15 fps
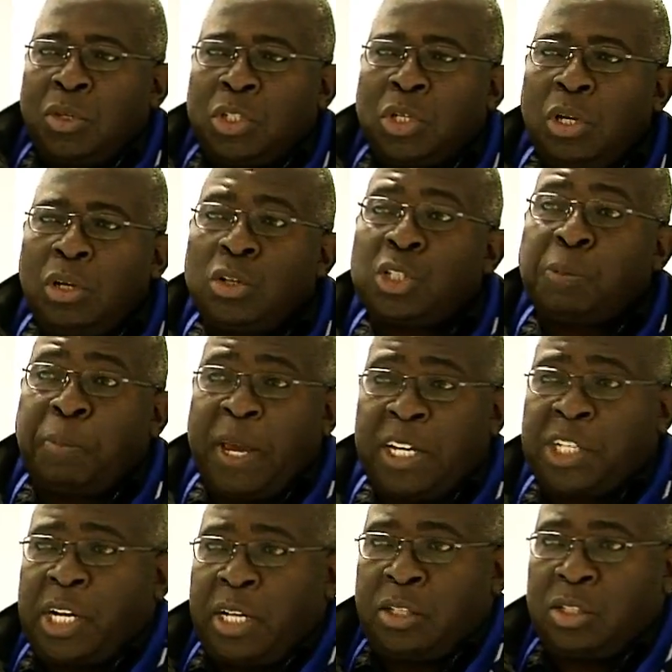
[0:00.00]
to lose
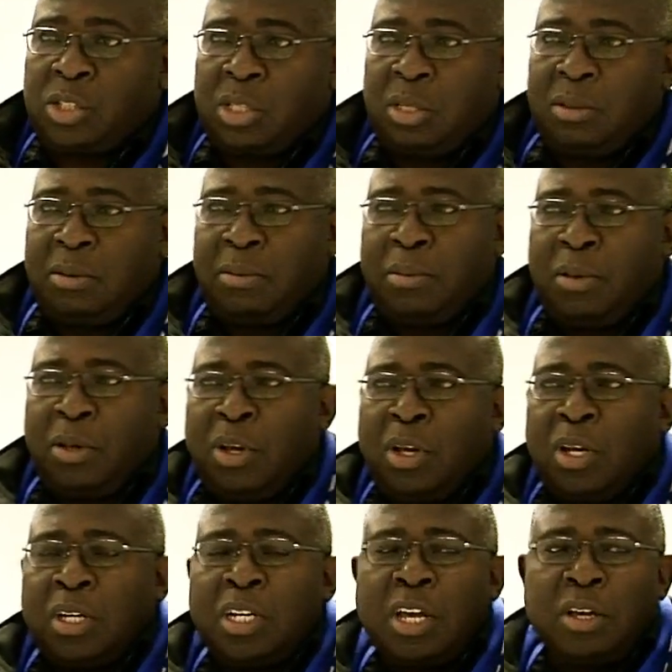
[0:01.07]
patience.
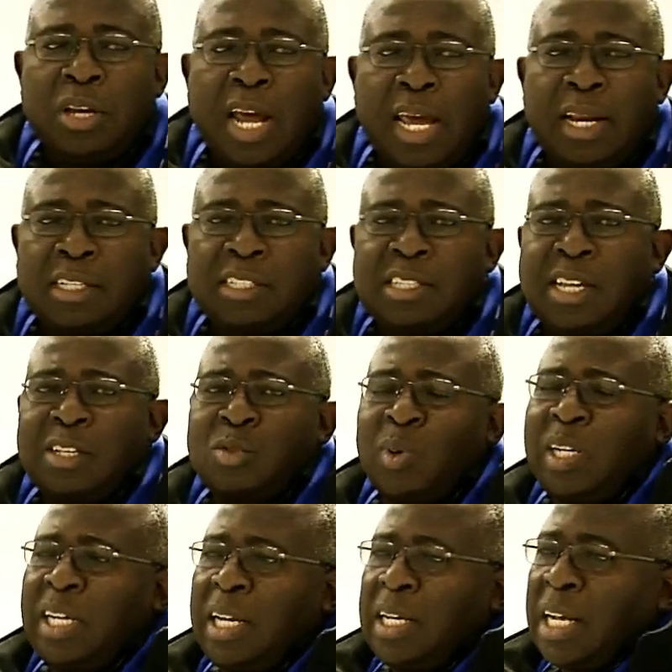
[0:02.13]
The United States,
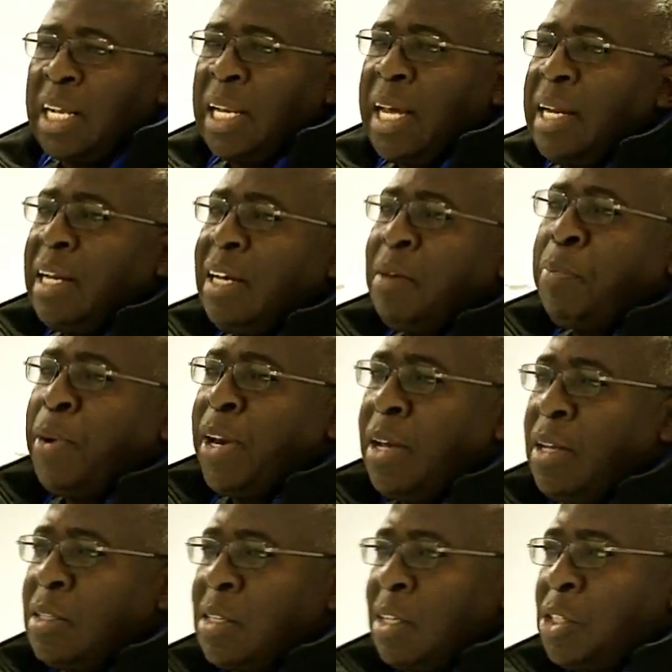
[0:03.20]
when they declared
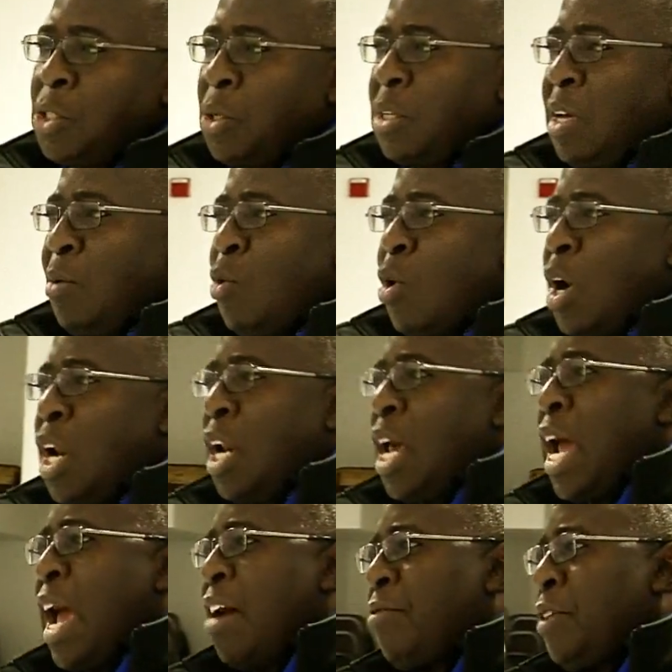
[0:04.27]
independence, it took them
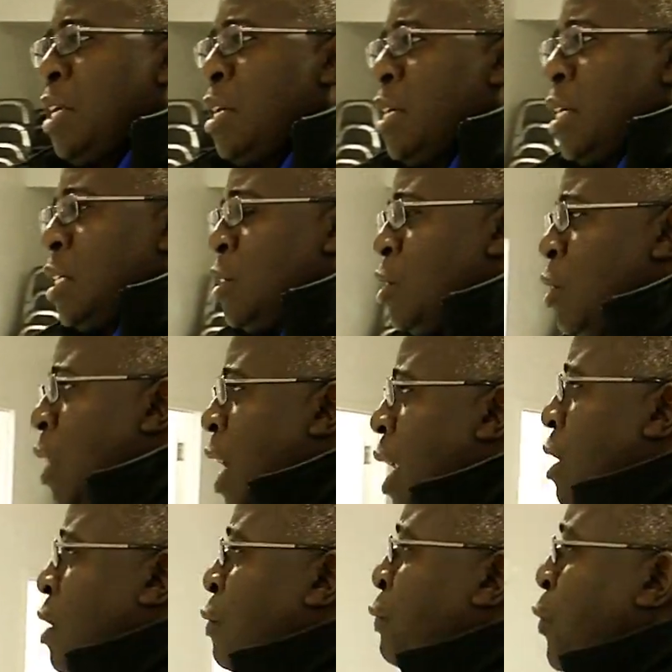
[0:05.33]
1.5 years to
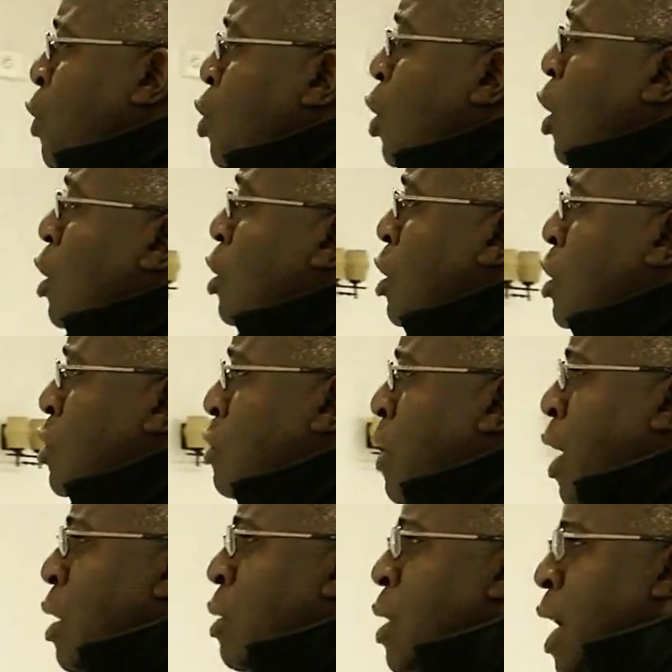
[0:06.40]
get the first country to
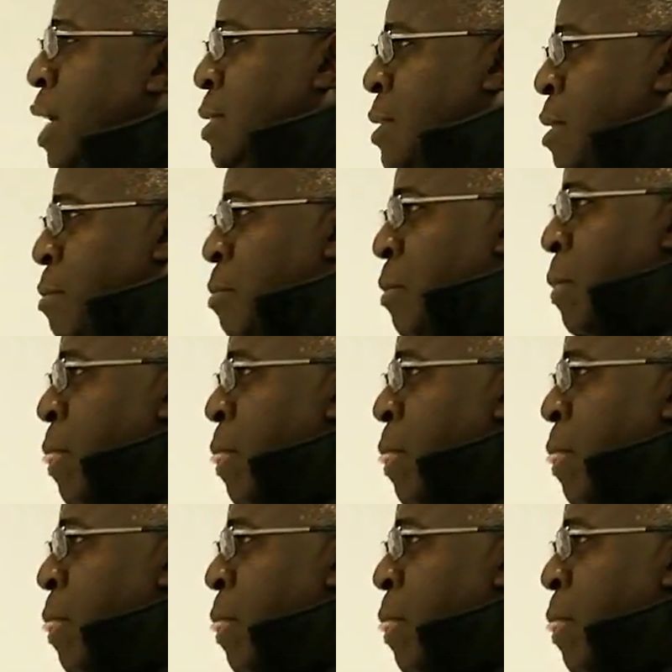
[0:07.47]
recognize them.